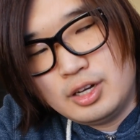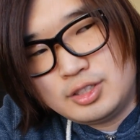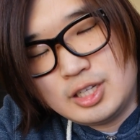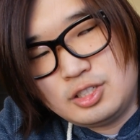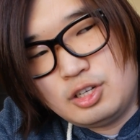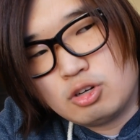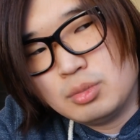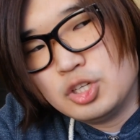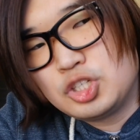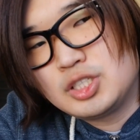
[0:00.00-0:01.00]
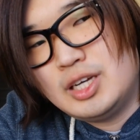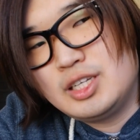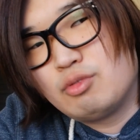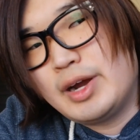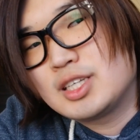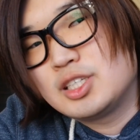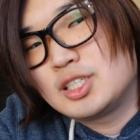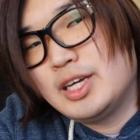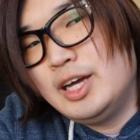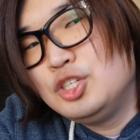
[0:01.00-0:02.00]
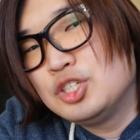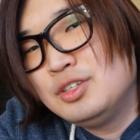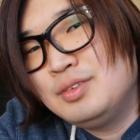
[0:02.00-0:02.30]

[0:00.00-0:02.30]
Destiny Hero Malicious as a rank 6 engine.